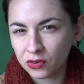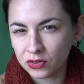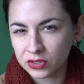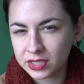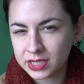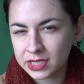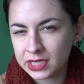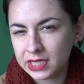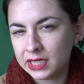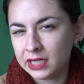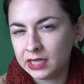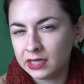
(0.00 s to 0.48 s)

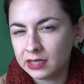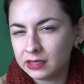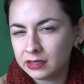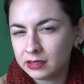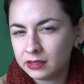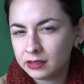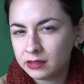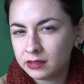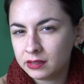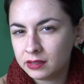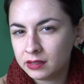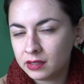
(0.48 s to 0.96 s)

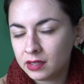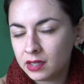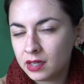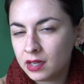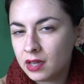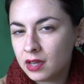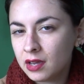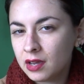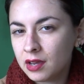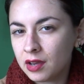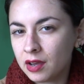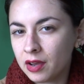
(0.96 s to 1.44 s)
13
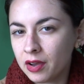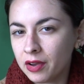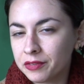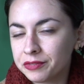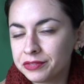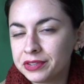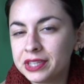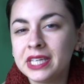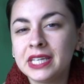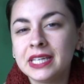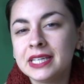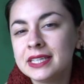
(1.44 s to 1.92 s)

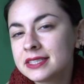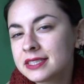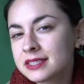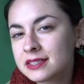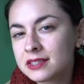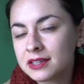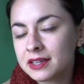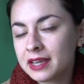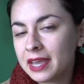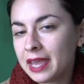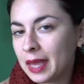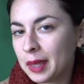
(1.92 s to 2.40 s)
of the East
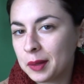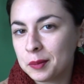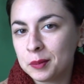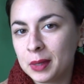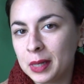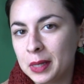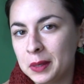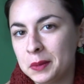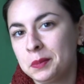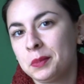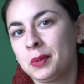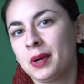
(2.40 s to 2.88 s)
Hook
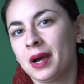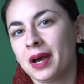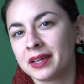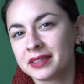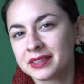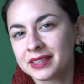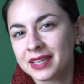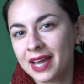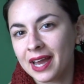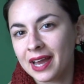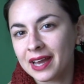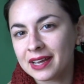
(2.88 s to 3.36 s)
Handmade
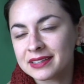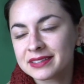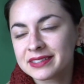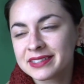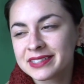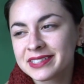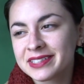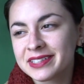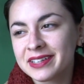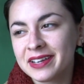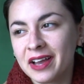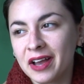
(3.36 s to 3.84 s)

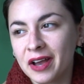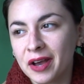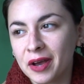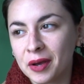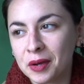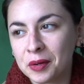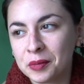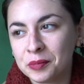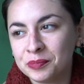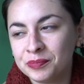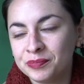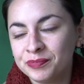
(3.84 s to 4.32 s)
podcast.
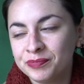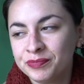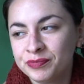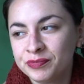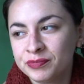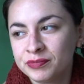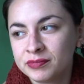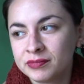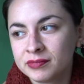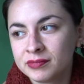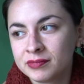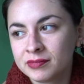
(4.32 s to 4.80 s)
I'm
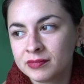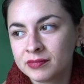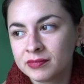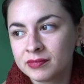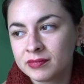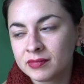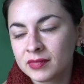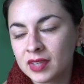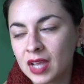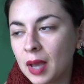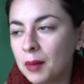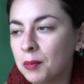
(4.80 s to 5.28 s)

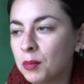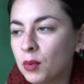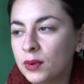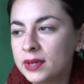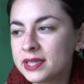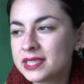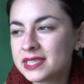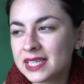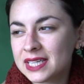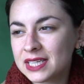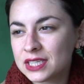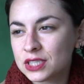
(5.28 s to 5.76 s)

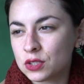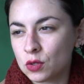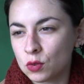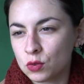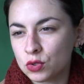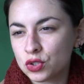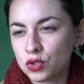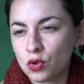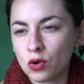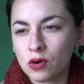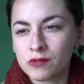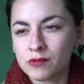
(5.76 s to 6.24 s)
always like so
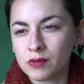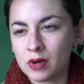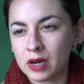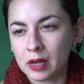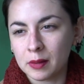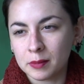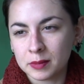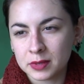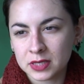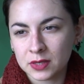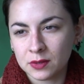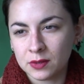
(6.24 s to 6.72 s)
sure of what
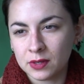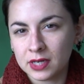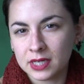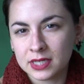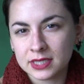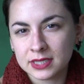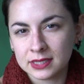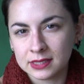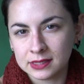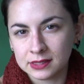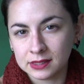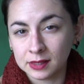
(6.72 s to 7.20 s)
episode it
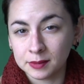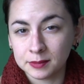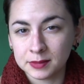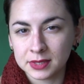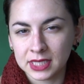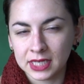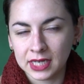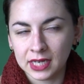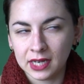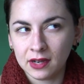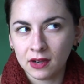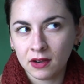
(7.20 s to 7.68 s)
is until I'm
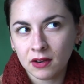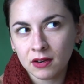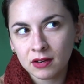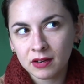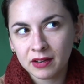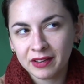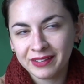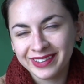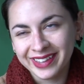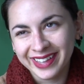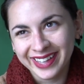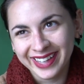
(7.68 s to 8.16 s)
sitting here.
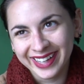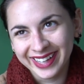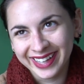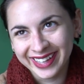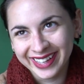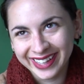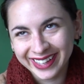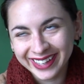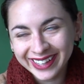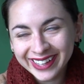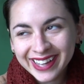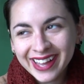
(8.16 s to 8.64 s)

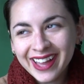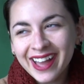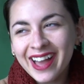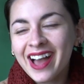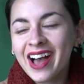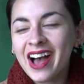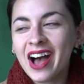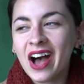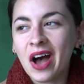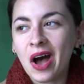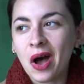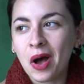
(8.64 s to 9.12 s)

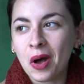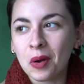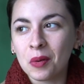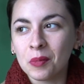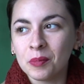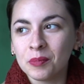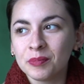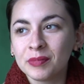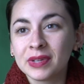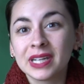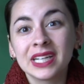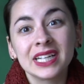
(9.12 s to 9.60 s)

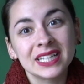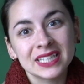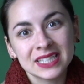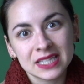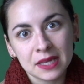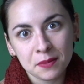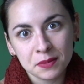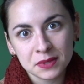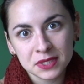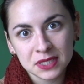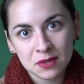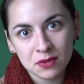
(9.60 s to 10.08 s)
But it is
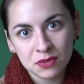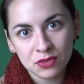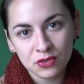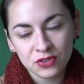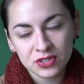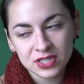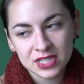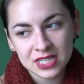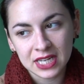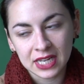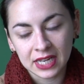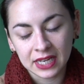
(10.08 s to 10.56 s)
episode
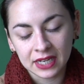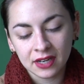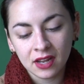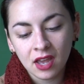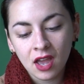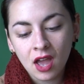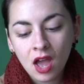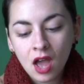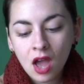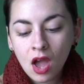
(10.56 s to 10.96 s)
13.